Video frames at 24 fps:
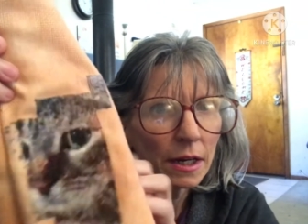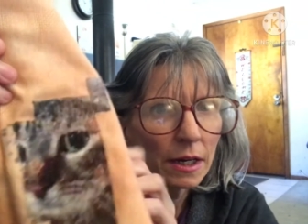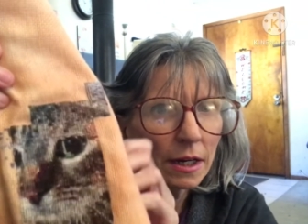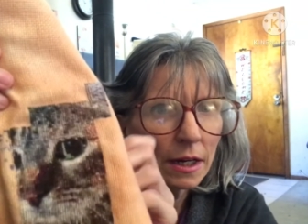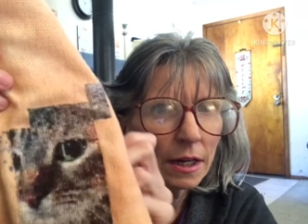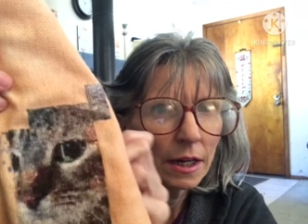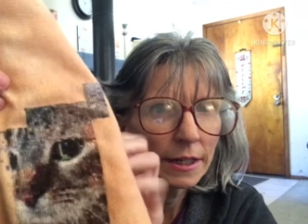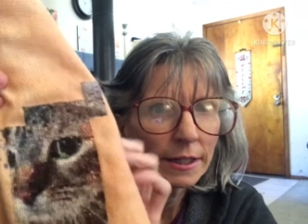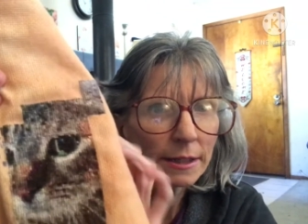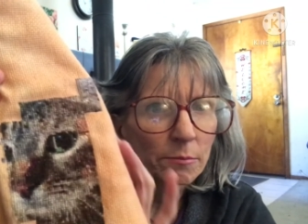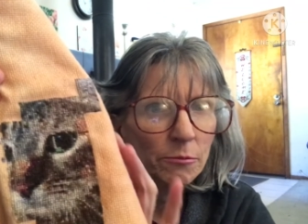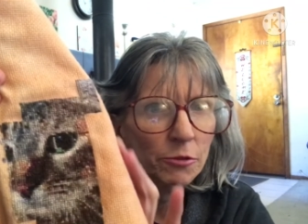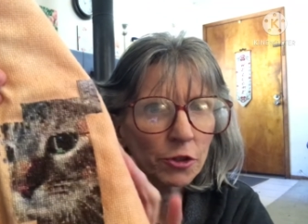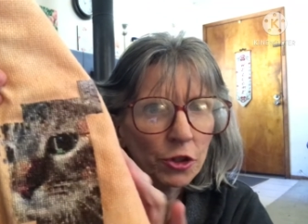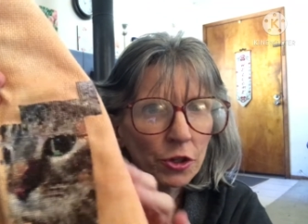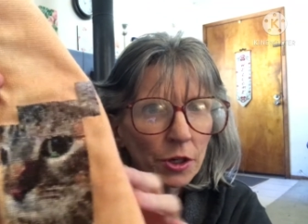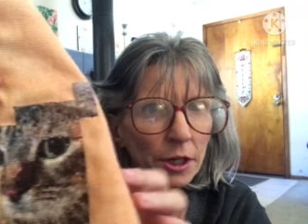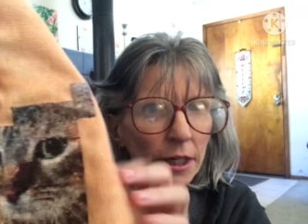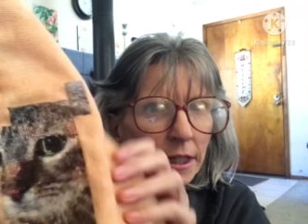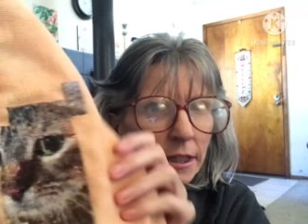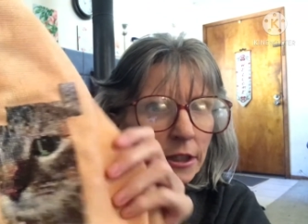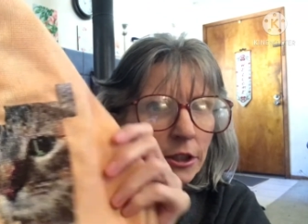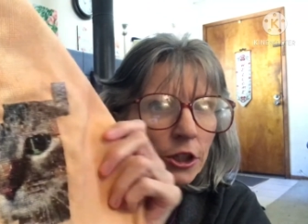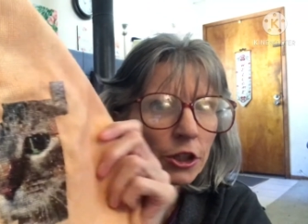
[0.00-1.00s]
I am
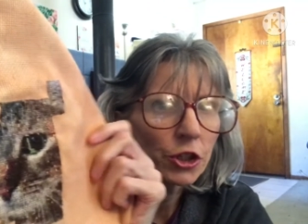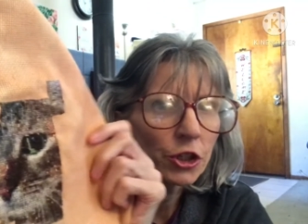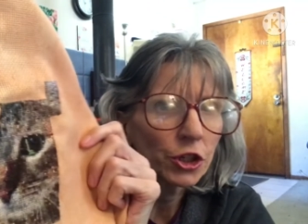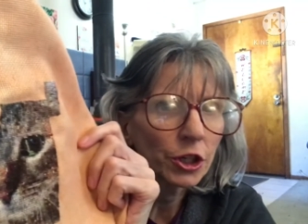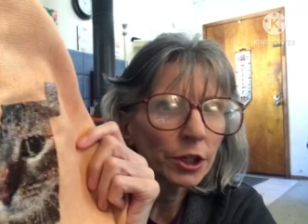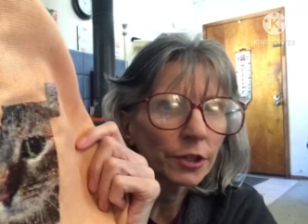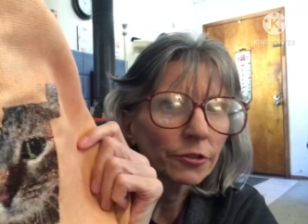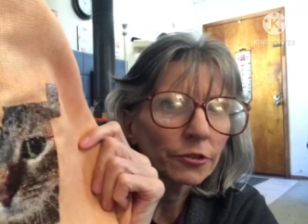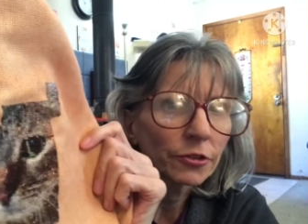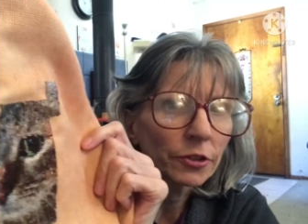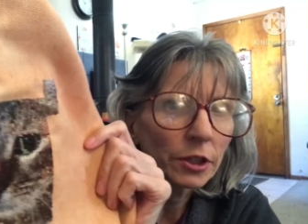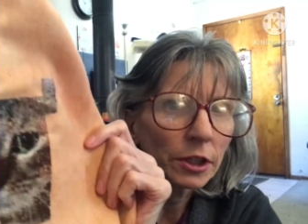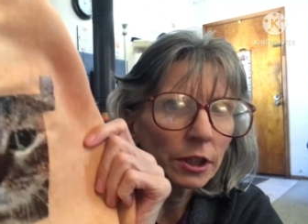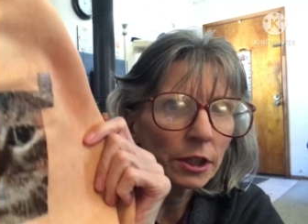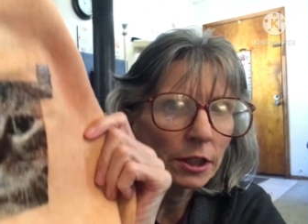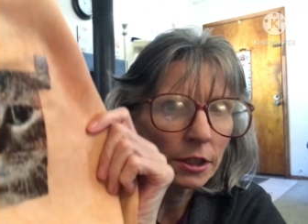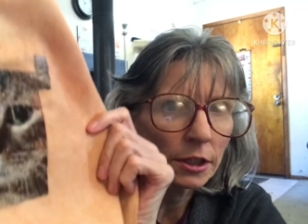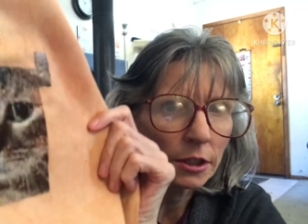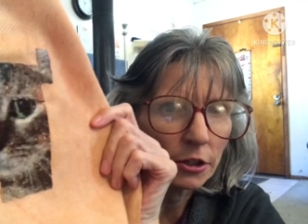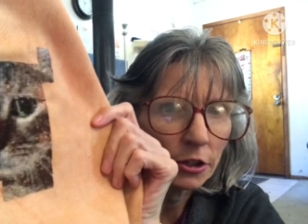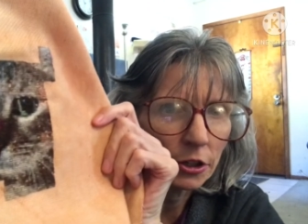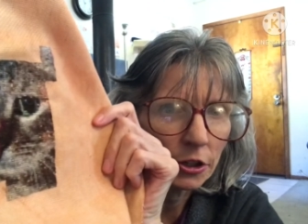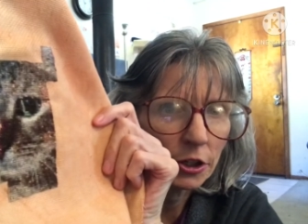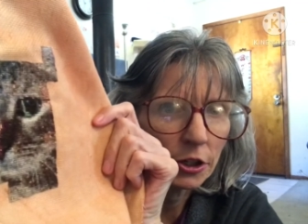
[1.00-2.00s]
trying to just get
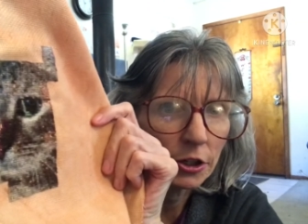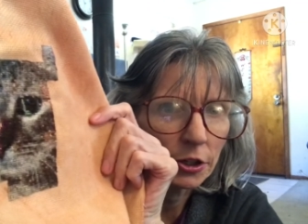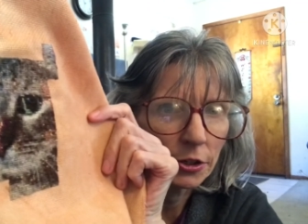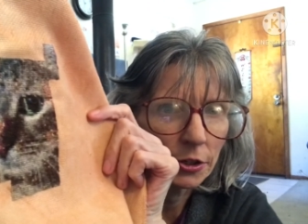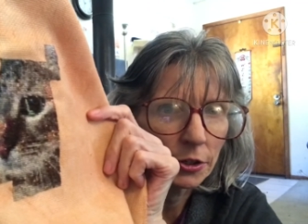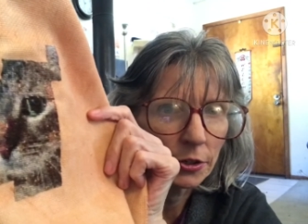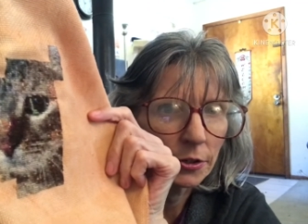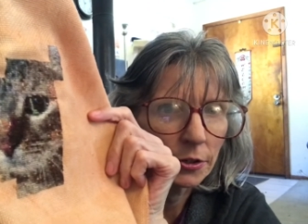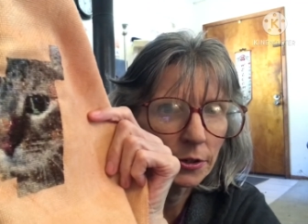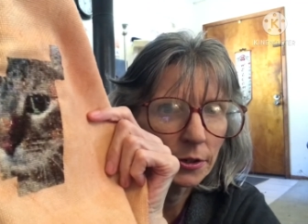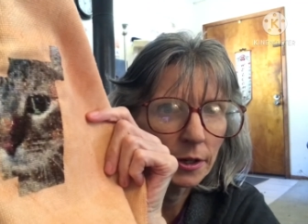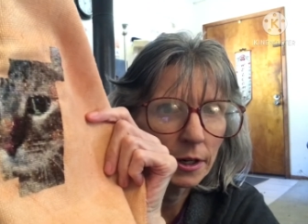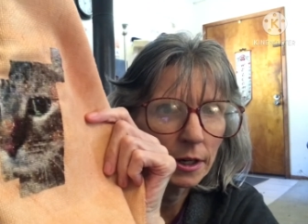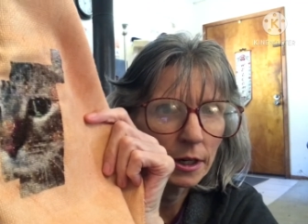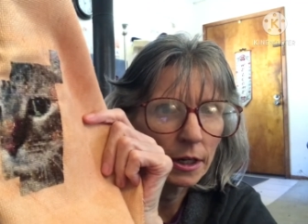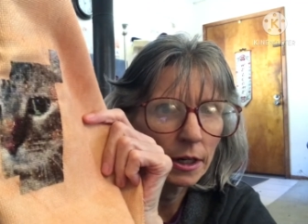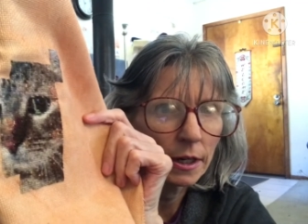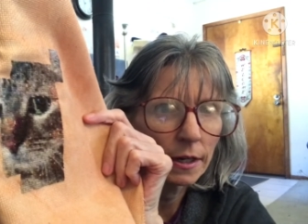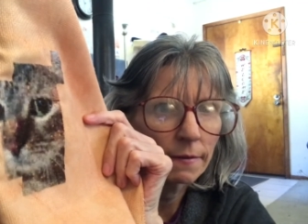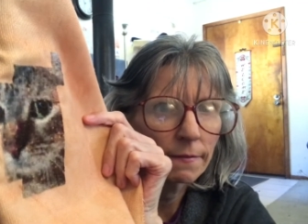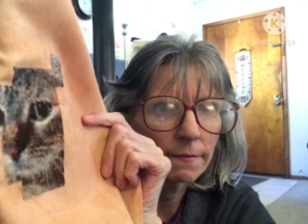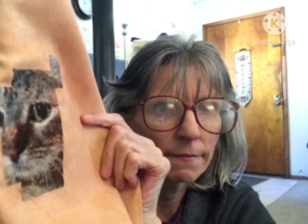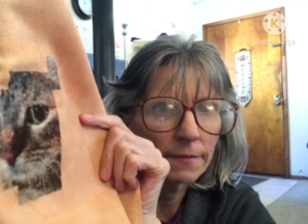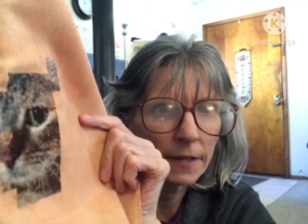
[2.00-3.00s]
her
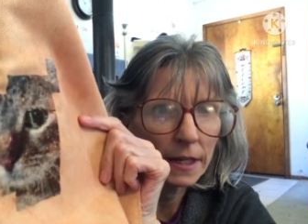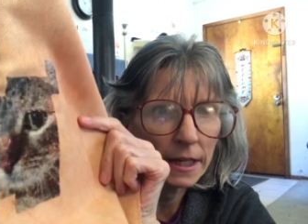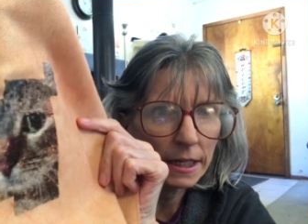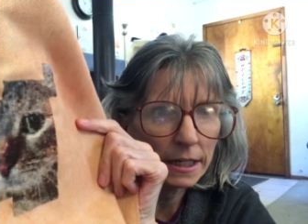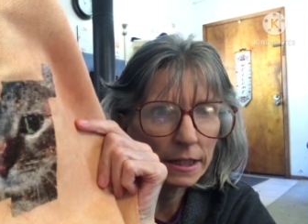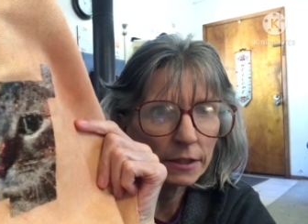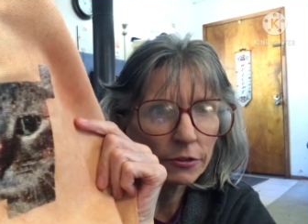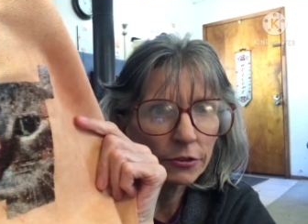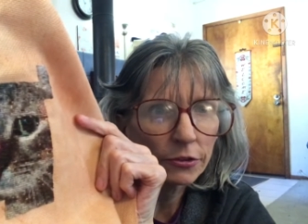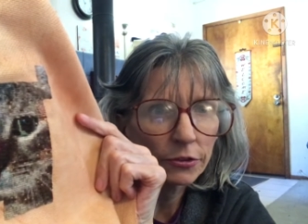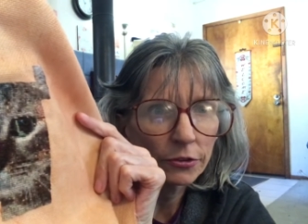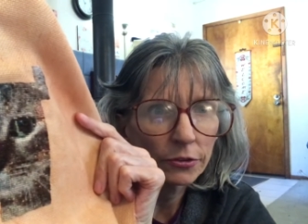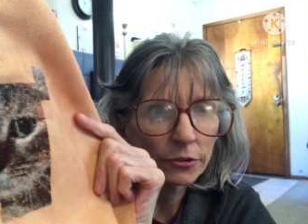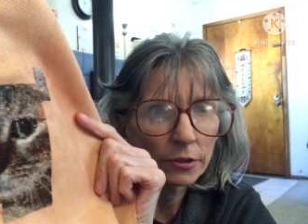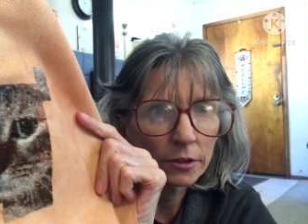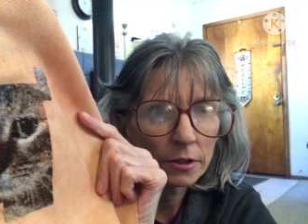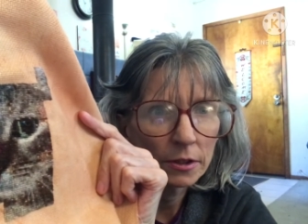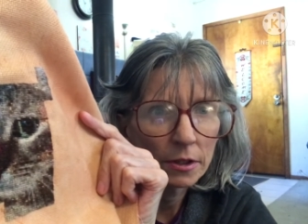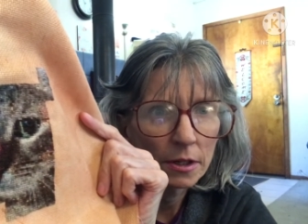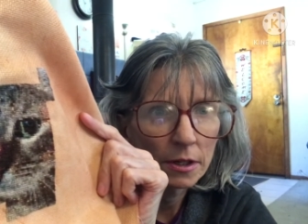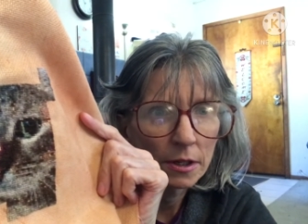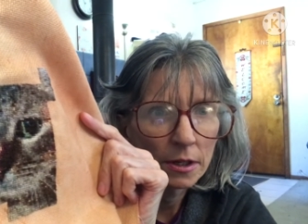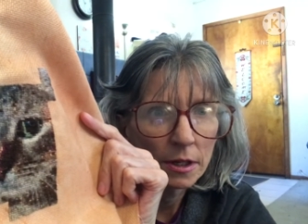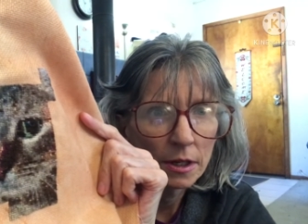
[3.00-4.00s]
face
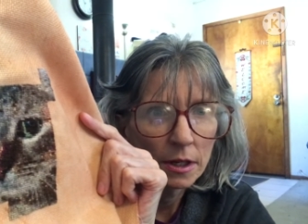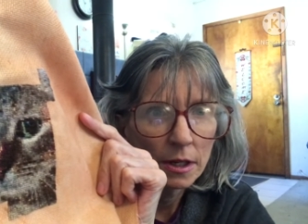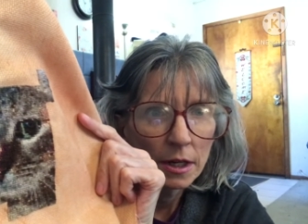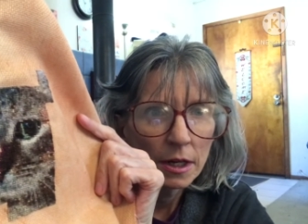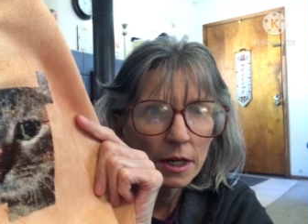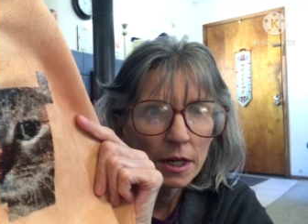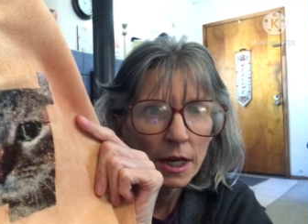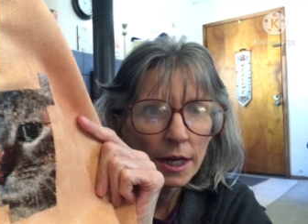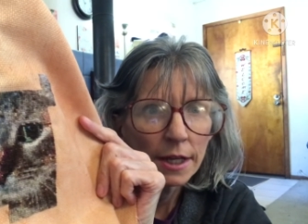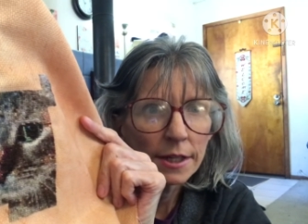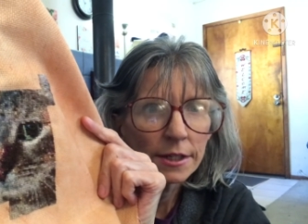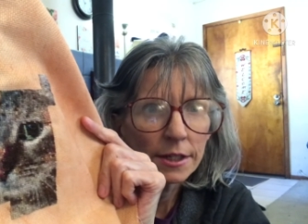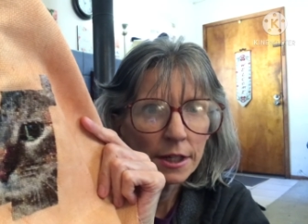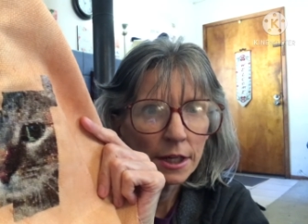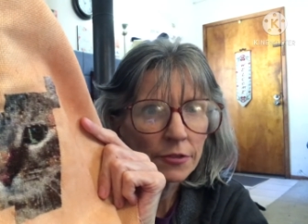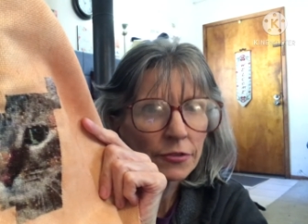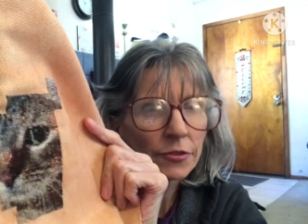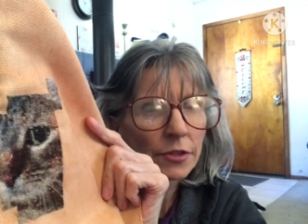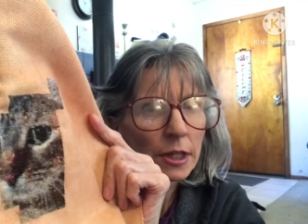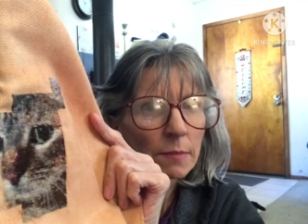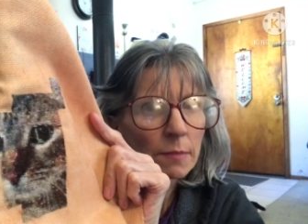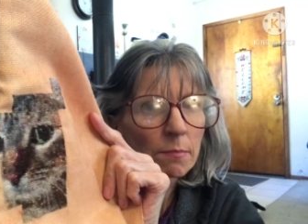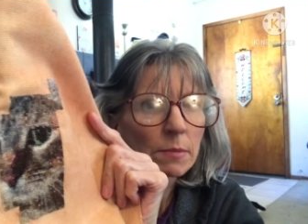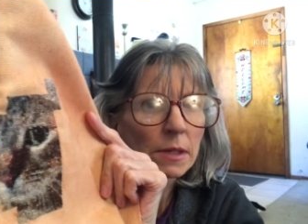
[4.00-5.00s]
and
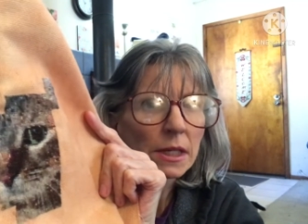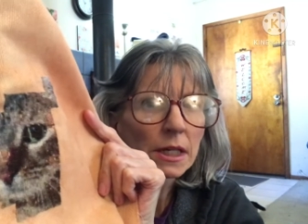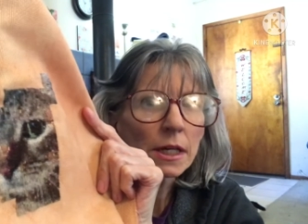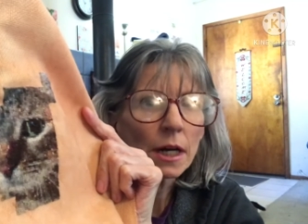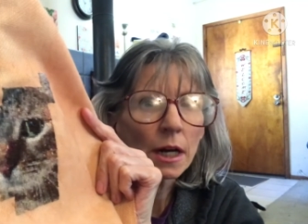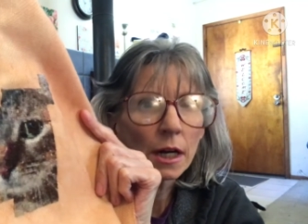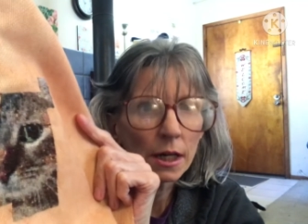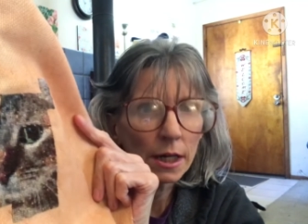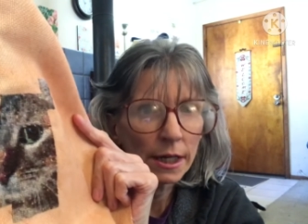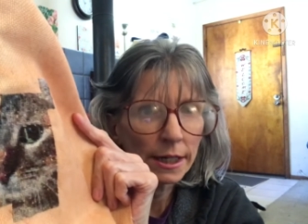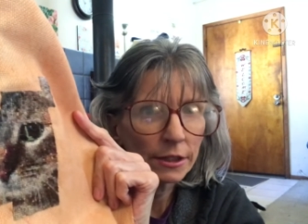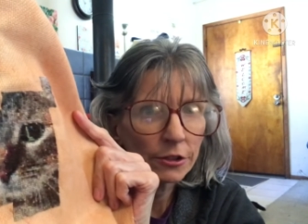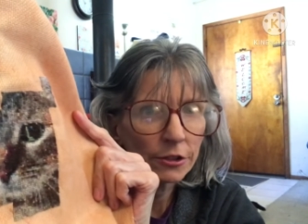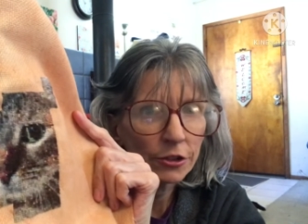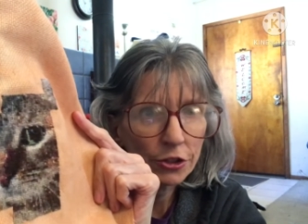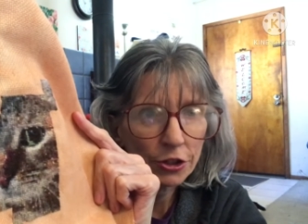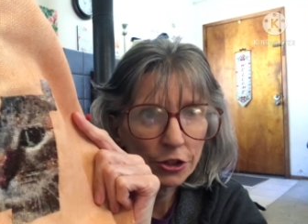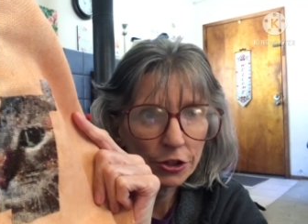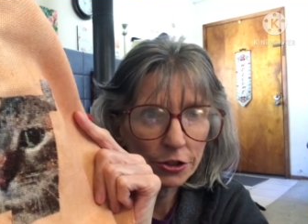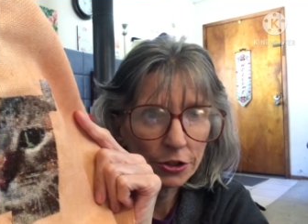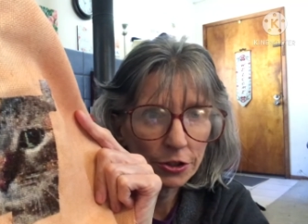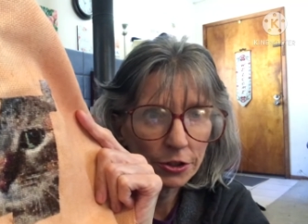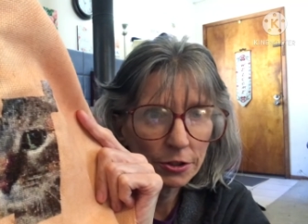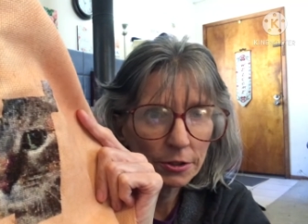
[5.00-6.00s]
nothing behind
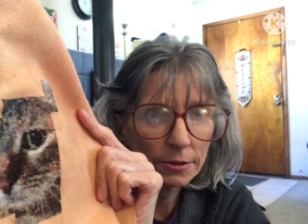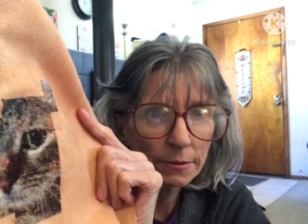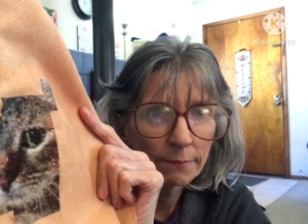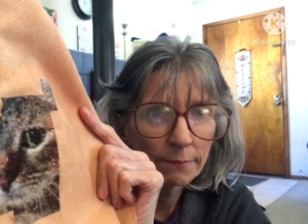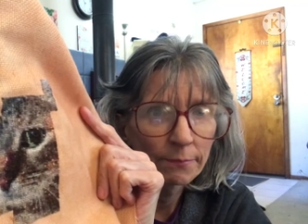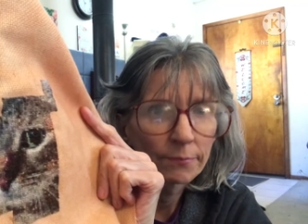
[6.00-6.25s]
her.